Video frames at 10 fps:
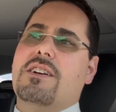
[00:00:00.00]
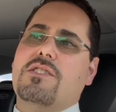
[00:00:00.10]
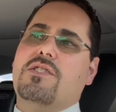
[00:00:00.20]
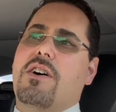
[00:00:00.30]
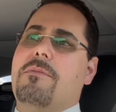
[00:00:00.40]

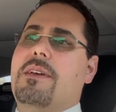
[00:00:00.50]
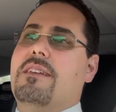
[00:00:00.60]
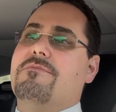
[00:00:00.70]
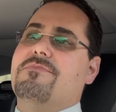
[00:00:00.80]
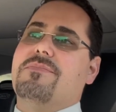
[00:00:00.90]
So I
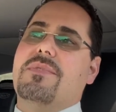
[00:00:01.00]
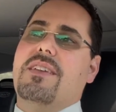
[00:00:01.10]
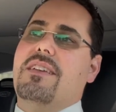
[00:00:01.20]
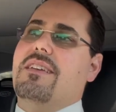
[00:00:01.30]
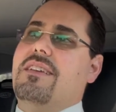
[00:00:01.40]
mean,
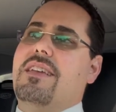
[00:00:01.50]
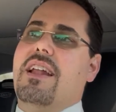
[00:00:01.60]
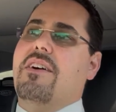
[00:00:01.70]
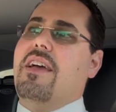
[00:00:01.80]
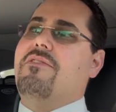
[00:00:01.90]

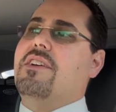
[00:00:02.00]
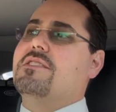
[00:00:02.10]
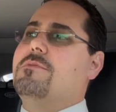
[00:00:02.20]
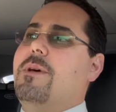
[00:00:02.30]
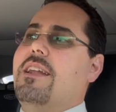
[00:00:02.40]
if you're
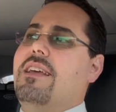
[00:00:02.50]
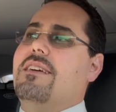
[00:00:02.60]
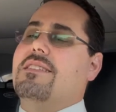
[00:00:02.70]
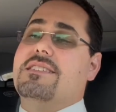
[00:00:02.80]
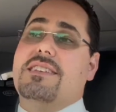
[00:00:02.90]

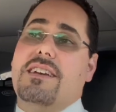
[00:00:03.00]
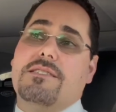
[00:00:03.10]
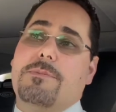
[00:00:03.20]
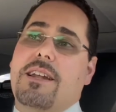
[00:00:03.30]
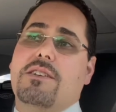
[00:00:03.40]
spending, let's say you're
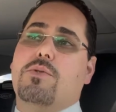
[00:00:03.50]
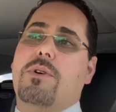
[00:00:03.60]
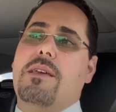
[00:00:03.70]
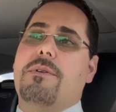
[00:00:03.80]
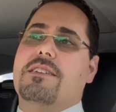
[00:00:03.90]
spending
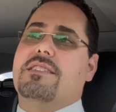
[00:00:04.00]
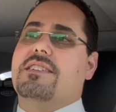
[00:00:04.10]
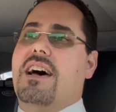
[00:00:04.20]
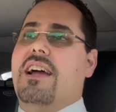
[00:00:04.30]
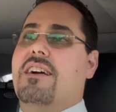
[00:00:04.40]
20 bucks a
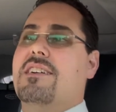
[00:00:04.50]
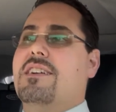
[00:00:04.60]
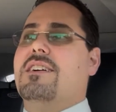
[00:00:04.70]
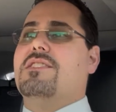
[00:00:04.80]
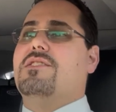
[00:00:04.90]
tire,
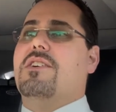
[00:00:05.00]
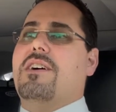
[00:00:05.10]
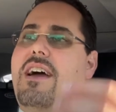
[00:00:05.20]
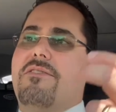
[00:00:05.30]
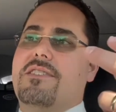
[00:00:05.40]
so
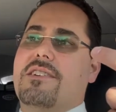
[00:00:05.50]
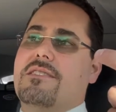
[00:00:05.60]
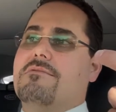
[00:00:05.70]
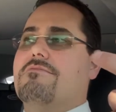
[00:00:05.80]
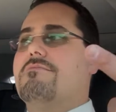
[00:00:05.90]

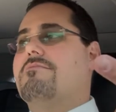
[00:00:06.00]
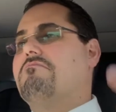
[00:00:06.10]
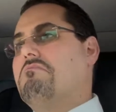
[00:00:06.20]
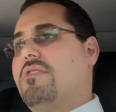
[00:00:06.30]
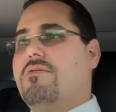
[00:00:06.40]
after
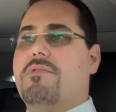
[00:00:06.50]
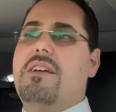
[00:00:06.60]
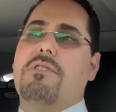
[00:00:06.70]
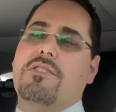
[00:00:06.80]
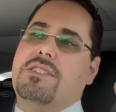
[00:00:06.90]
3
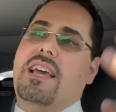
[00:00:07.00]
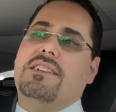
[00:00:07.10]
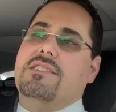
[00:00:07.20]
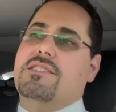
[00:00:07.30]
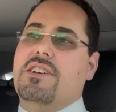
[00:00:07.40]

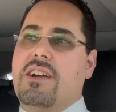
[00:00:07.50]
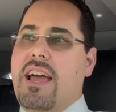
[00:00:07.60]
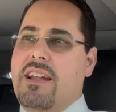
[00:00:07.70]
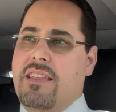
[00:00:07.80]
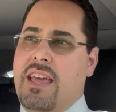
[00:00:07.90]
rotations you're
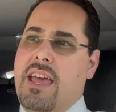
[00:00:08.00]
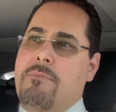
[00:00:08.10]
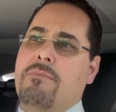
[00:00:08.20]
ahead of the game.